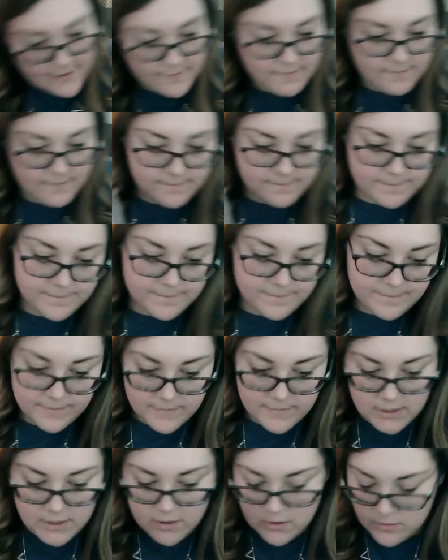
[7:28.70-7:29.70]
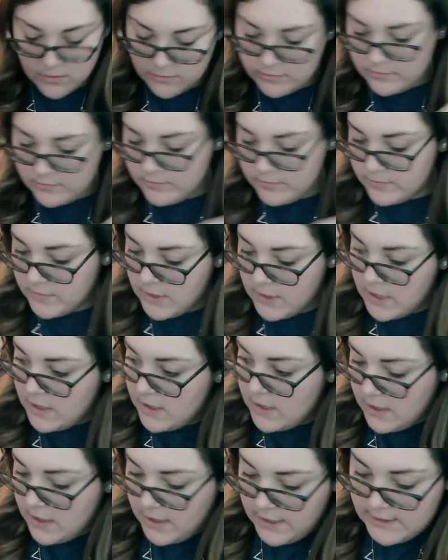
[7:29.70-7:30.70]
of, you know,
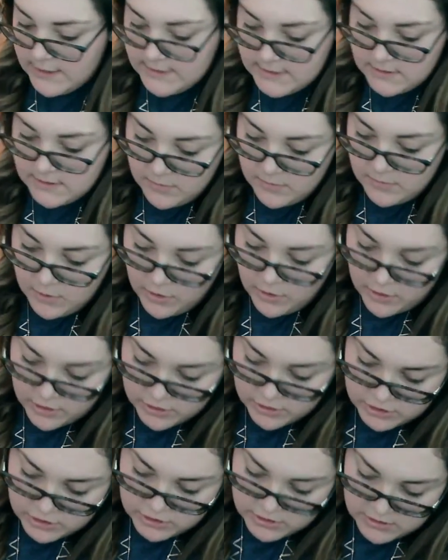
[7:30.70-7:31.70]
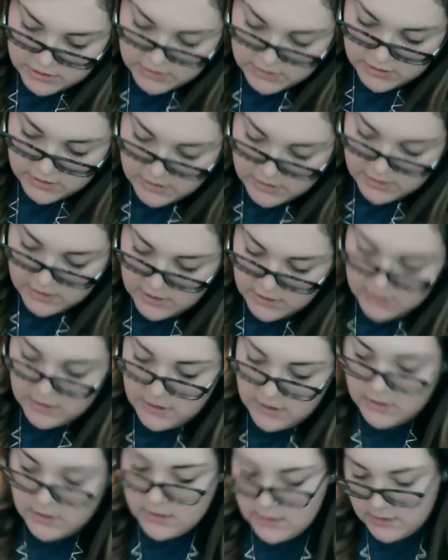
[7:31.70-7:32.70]
it's submerged.
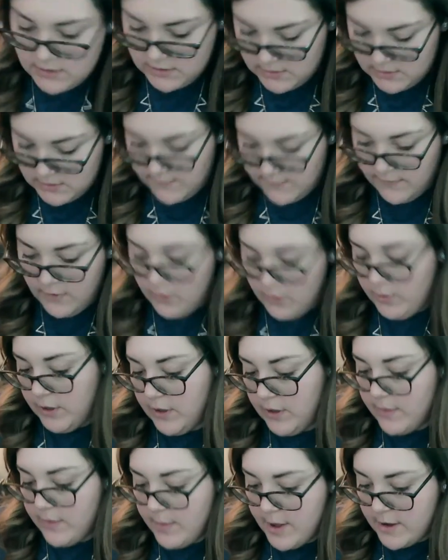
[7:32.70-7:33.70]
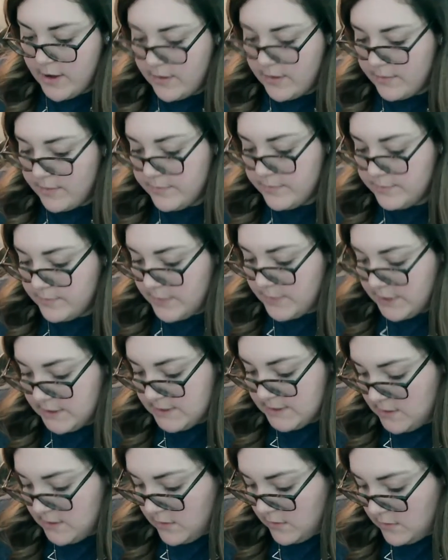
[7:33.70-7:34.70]
It's floating on the bottom, but it's
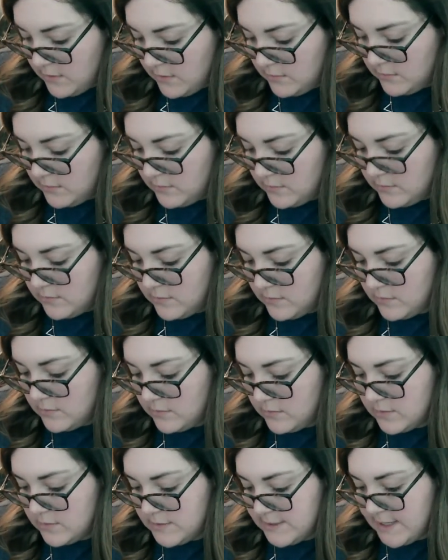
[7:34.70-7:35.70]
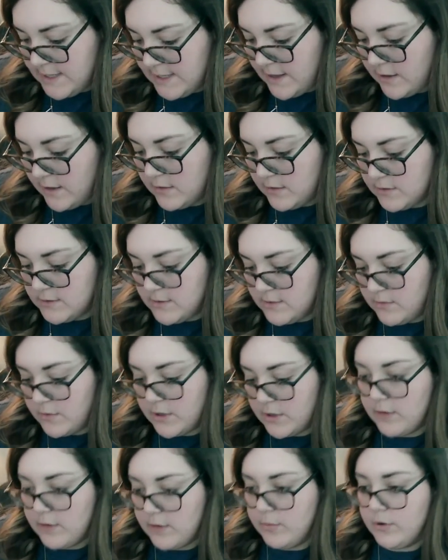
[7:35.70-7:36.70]
still sank. So we're
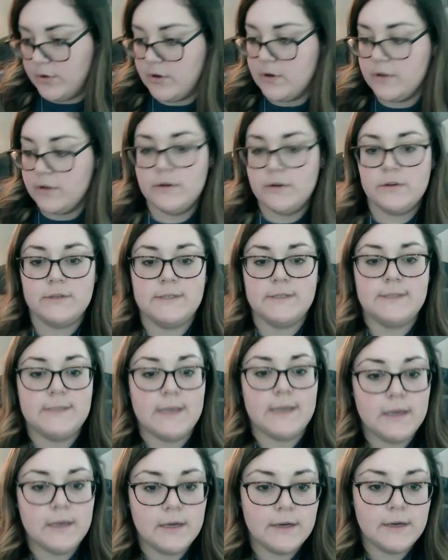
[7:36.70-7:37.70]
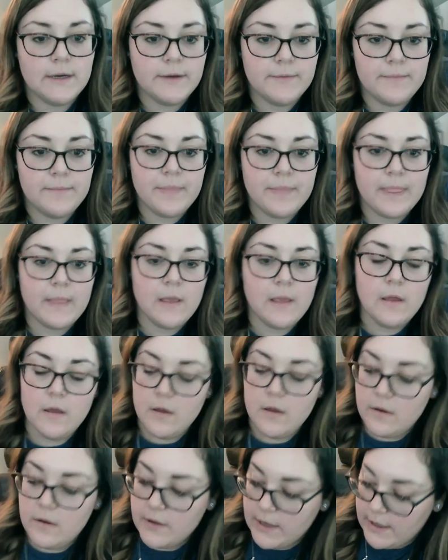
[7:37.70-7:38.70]
gonna put it on there, sink.
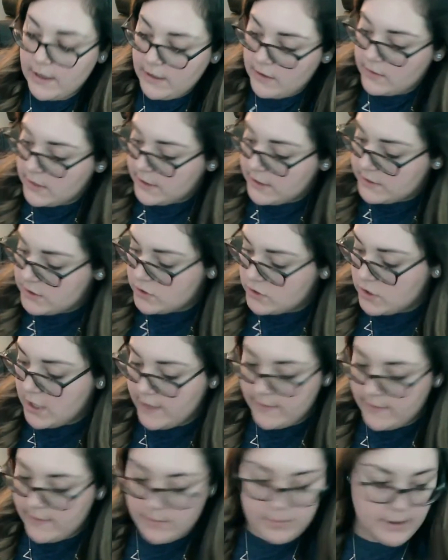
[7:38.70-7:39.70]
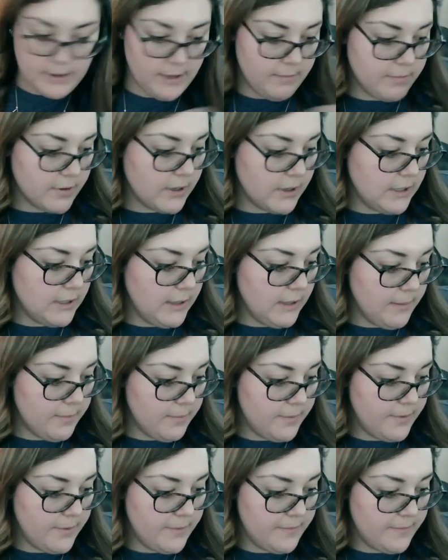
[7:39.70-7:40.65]
Okay, now let's try the paper clip.